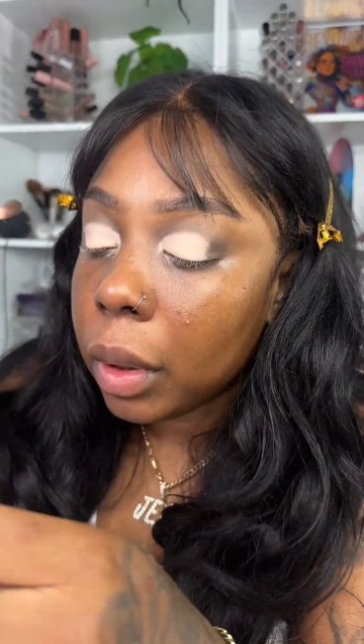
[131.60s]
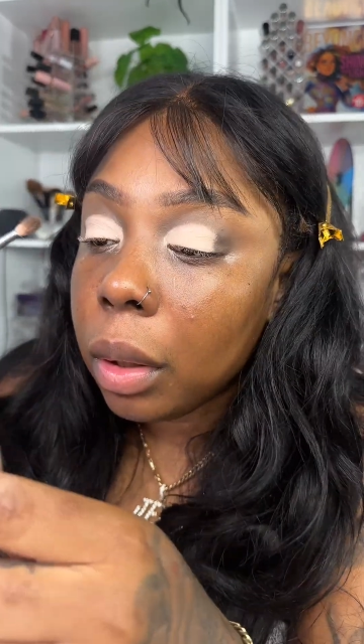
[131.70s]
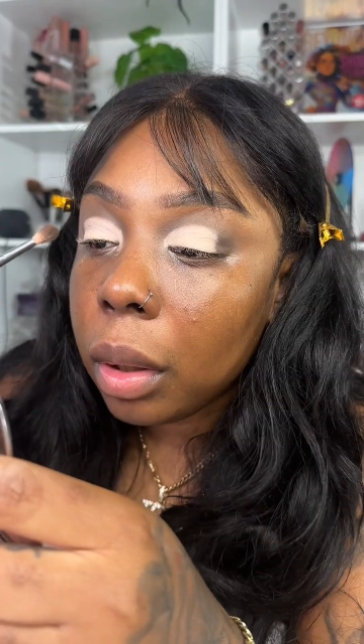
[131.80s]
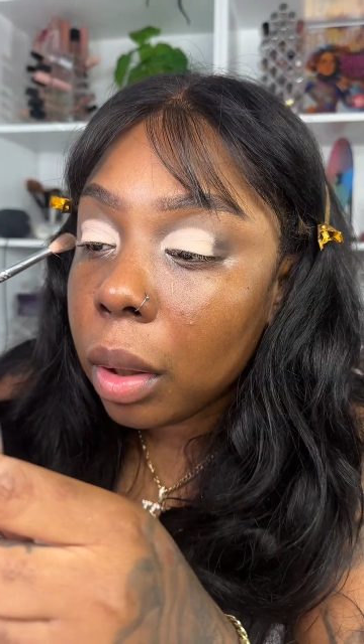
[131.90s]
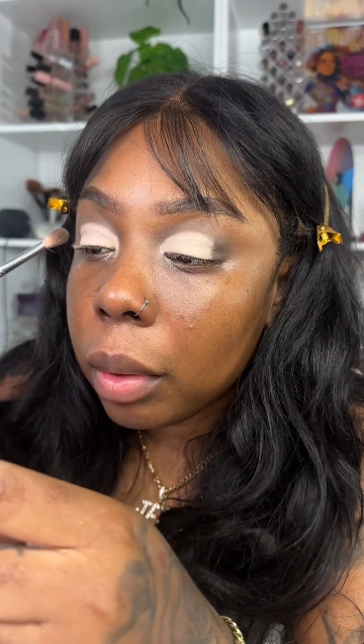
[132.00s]

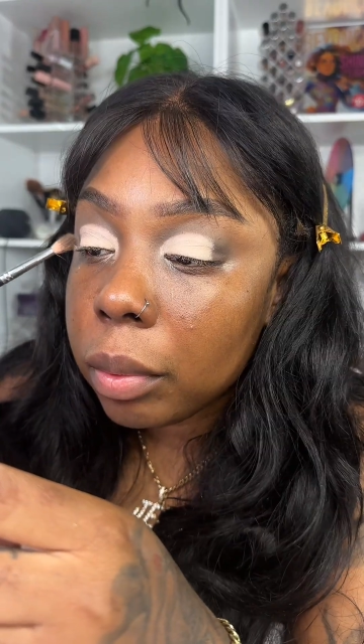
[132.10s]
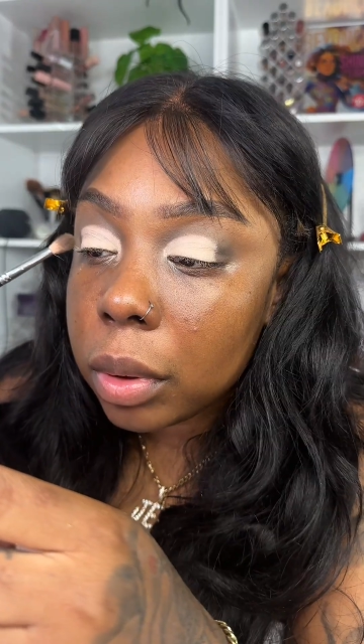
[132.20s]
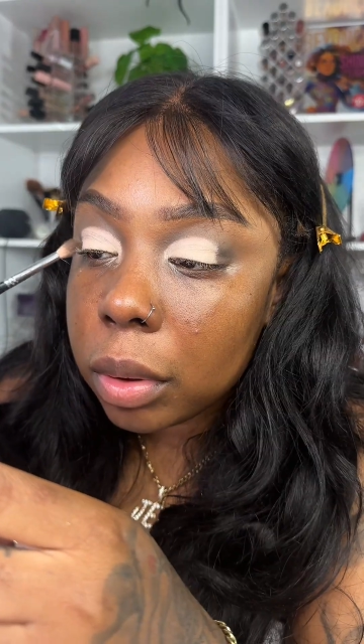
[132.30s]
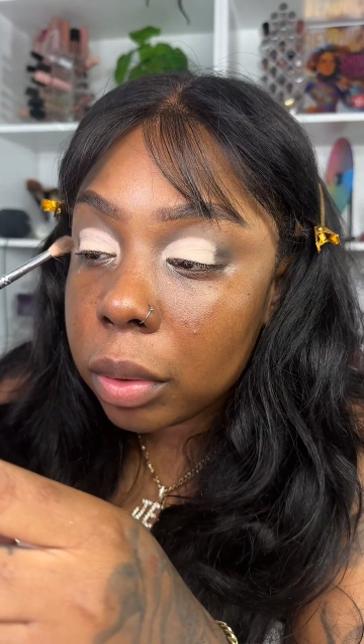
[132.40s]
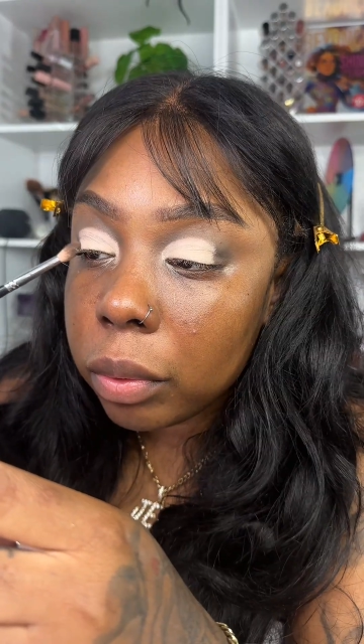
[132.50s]
and I'm
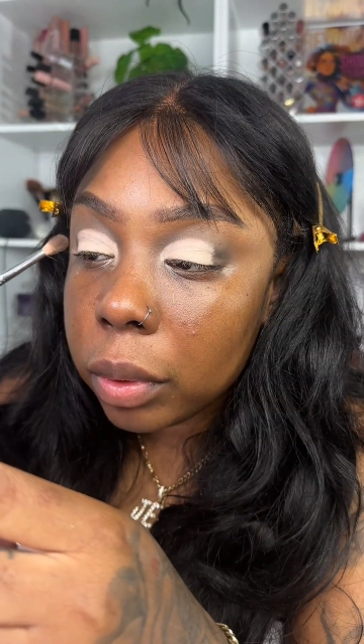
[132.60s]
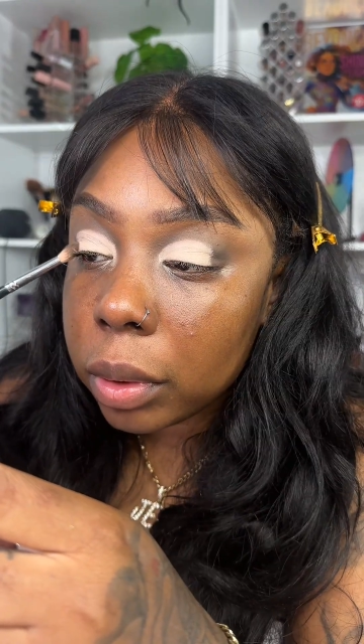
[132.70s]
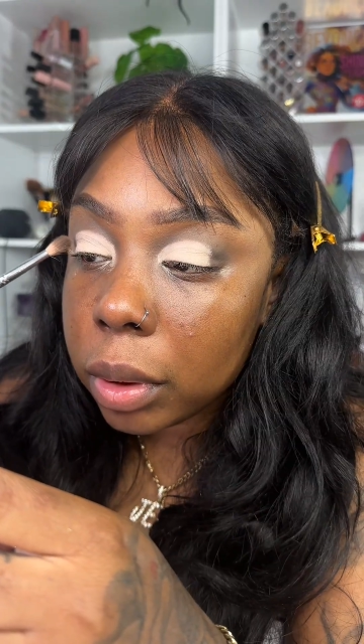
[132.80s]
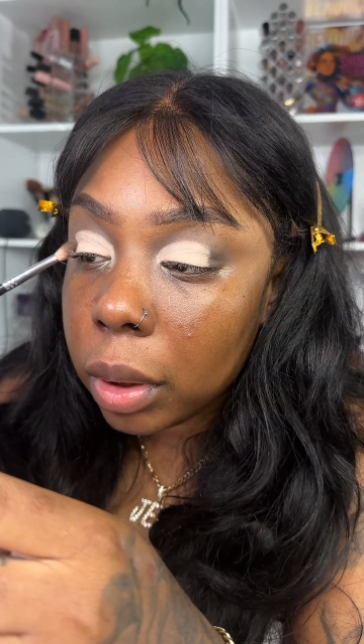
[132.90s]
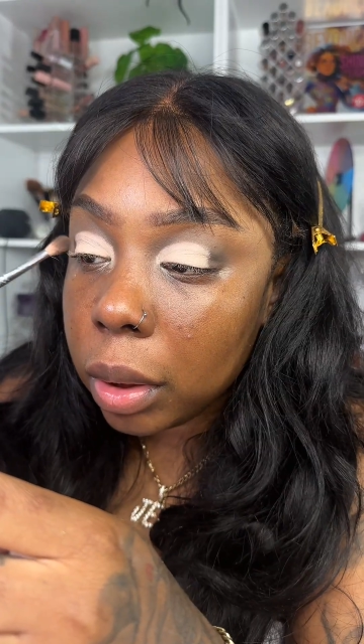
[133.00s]
just
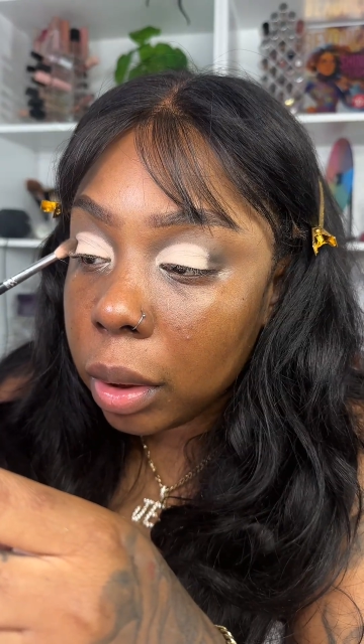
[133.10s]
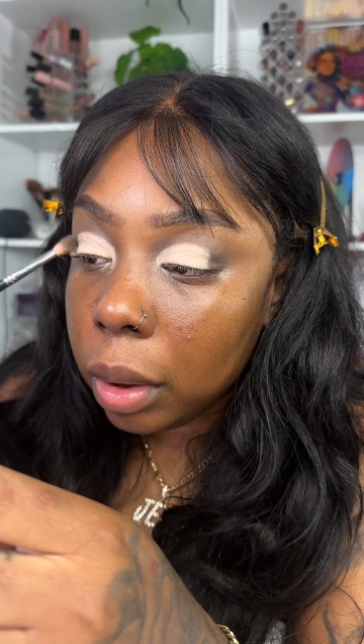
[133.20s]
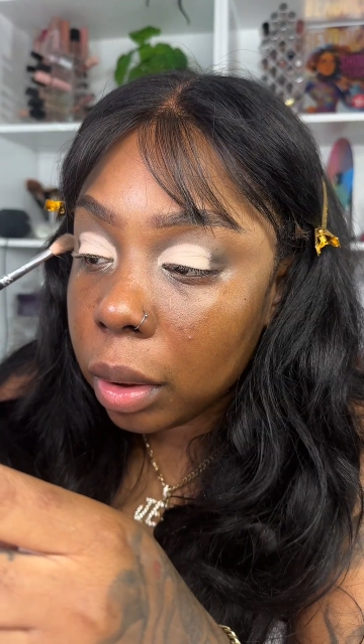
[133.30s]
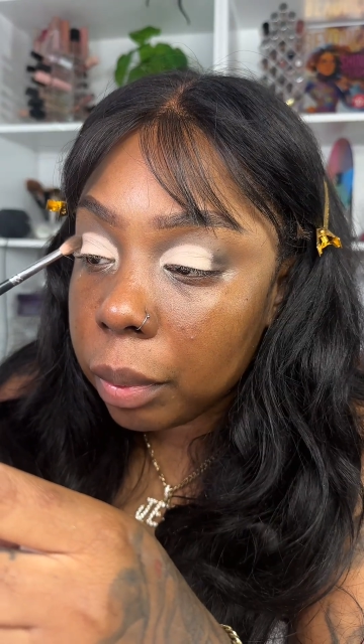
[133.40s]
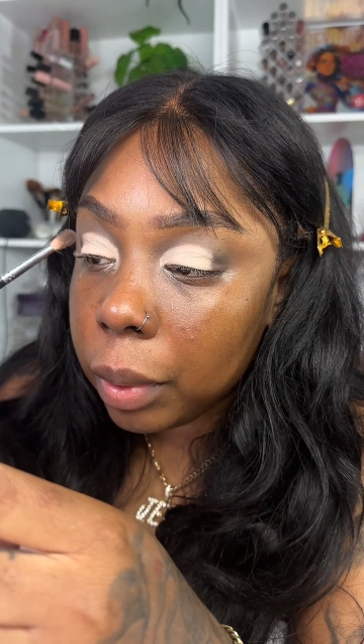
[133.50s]
going to
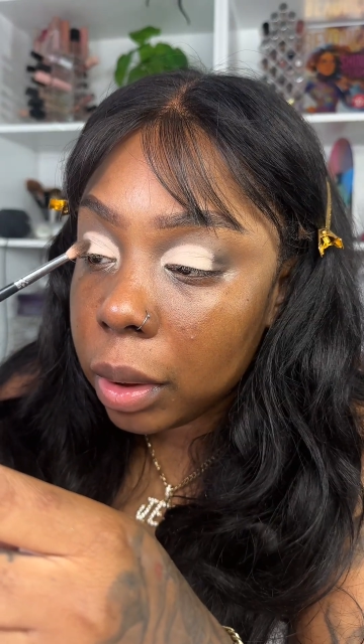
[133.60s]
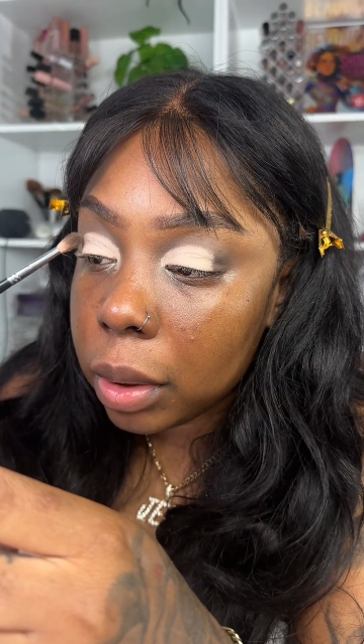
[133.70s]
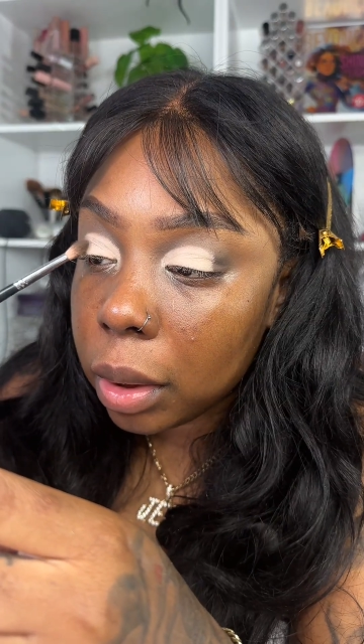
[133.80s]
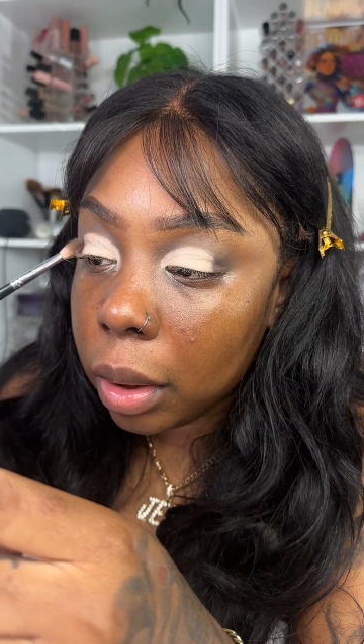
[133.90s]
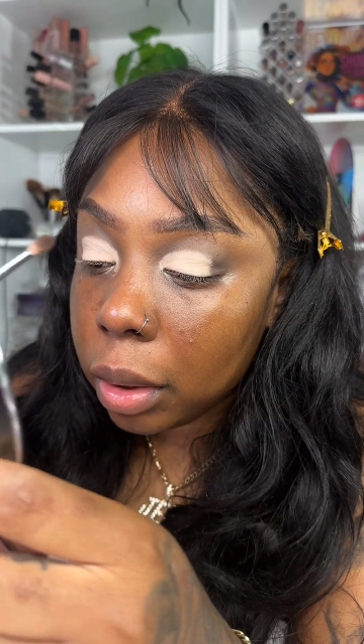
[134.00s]
clean up
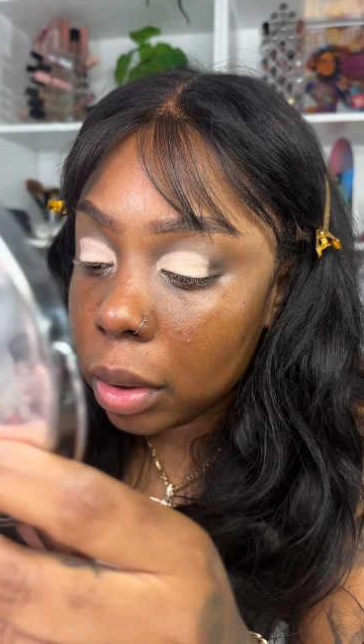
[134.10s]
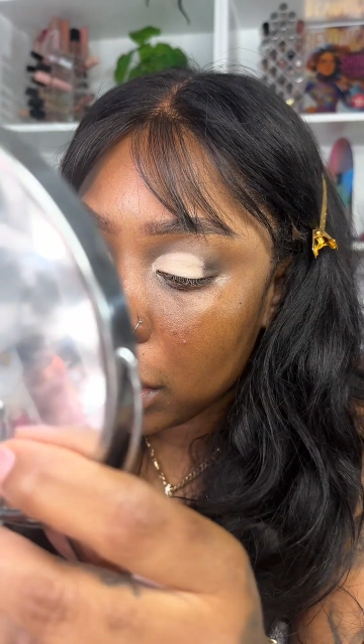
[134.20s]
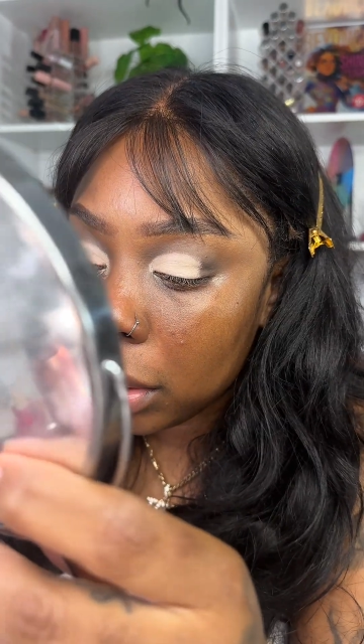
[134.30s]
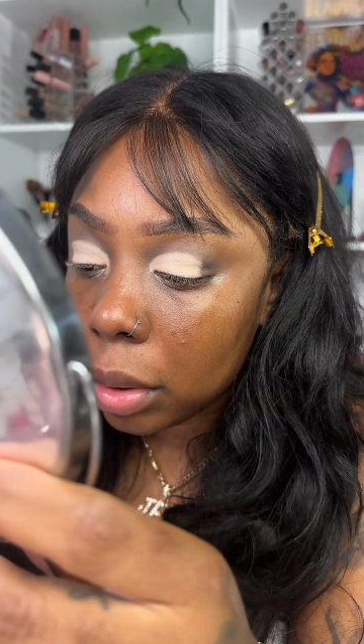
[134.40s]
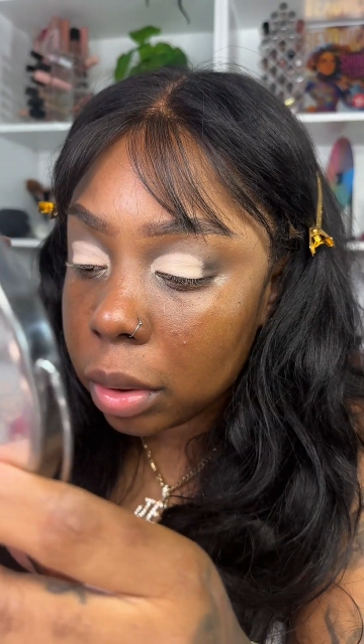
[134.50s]
these
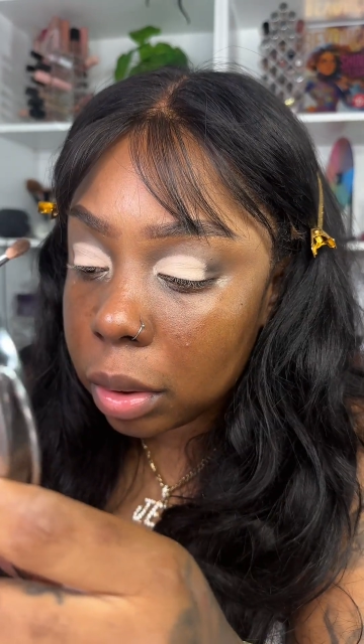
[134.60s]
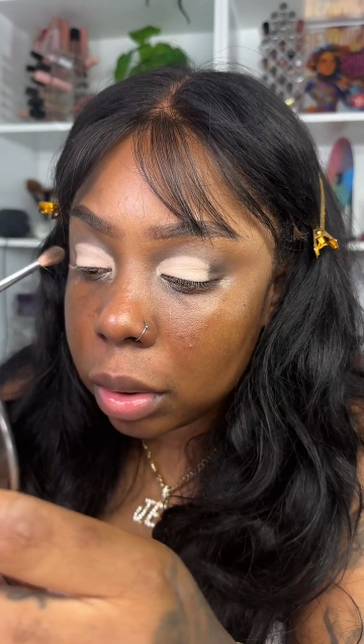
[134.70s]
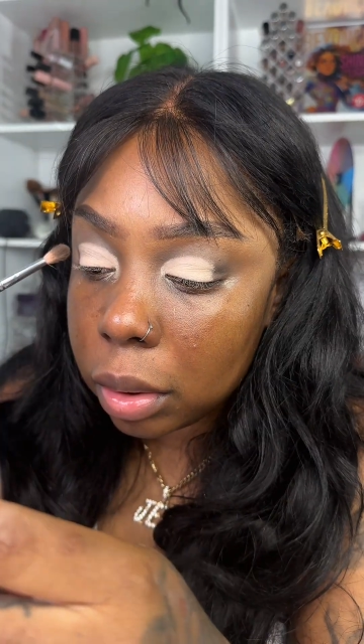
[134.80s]
edges